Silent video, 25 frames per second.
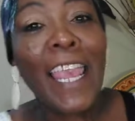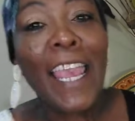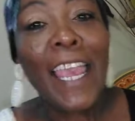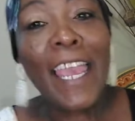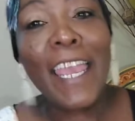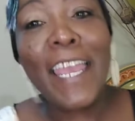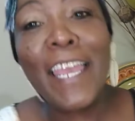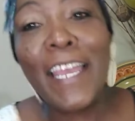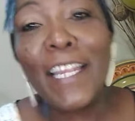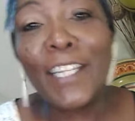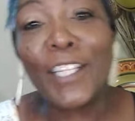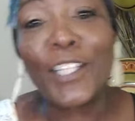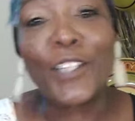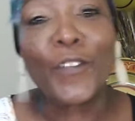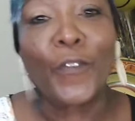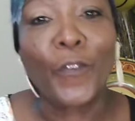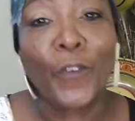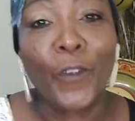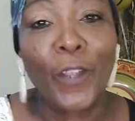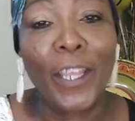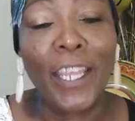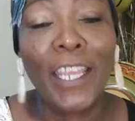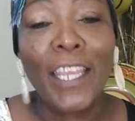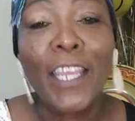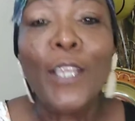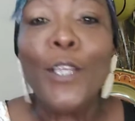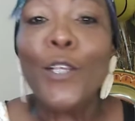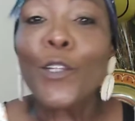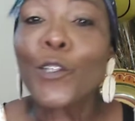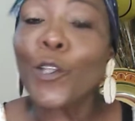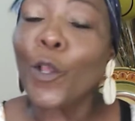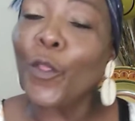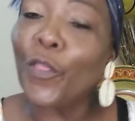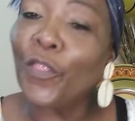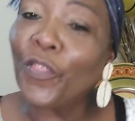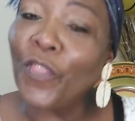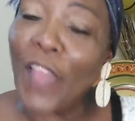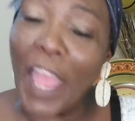It's free.
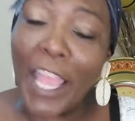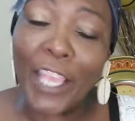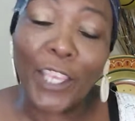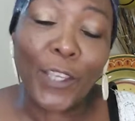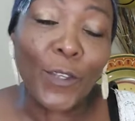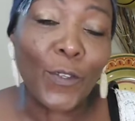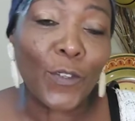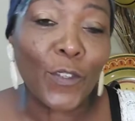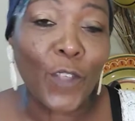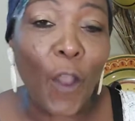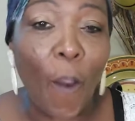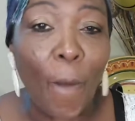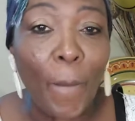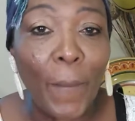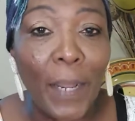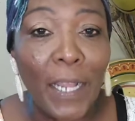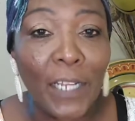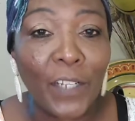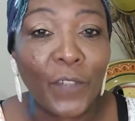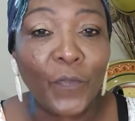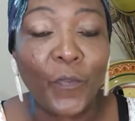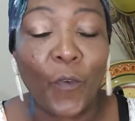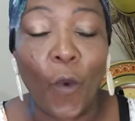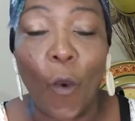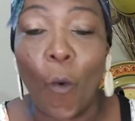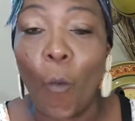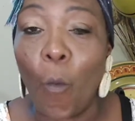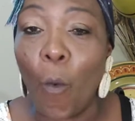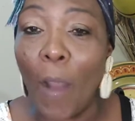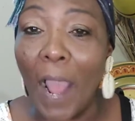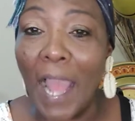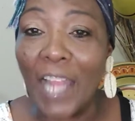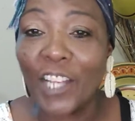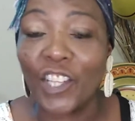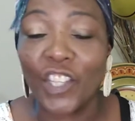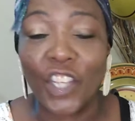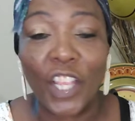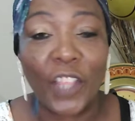So thank you so much for
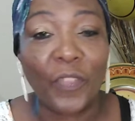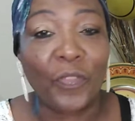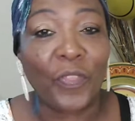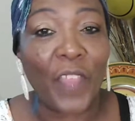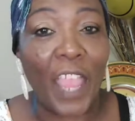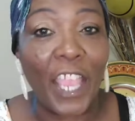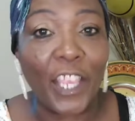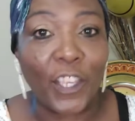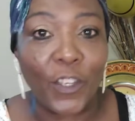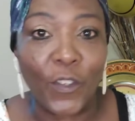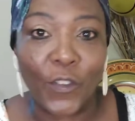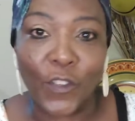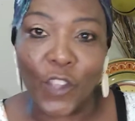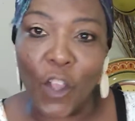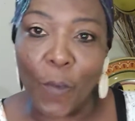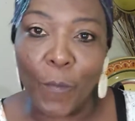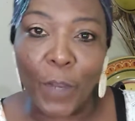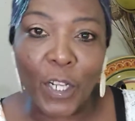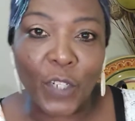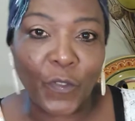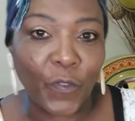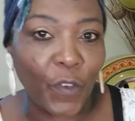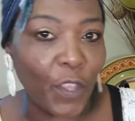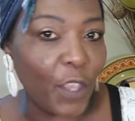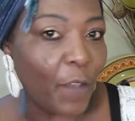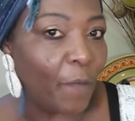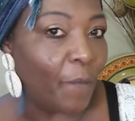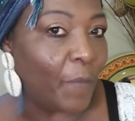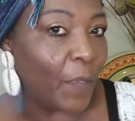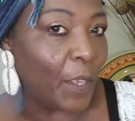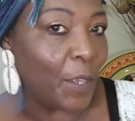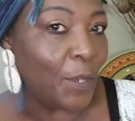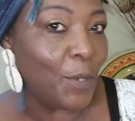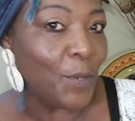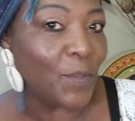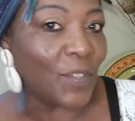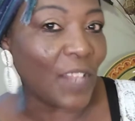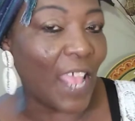watching. Thank you so much for your
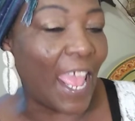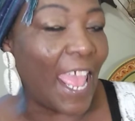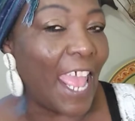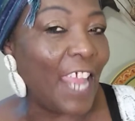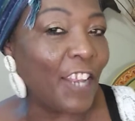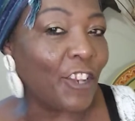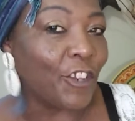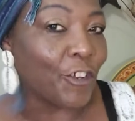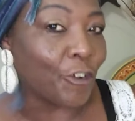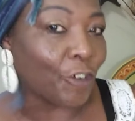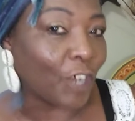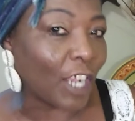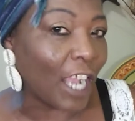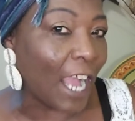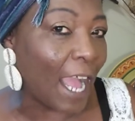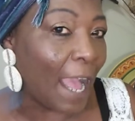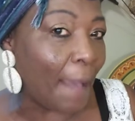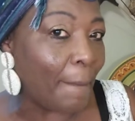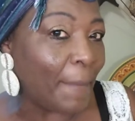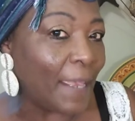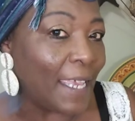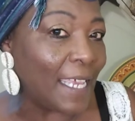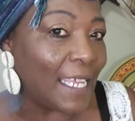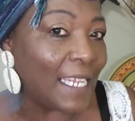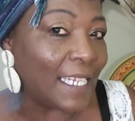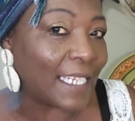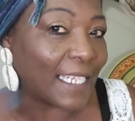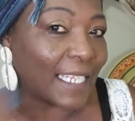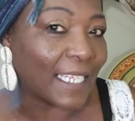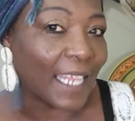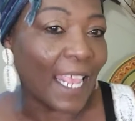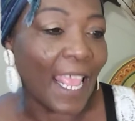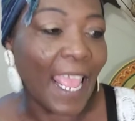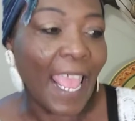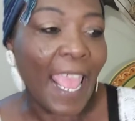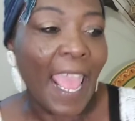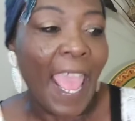views and your comments.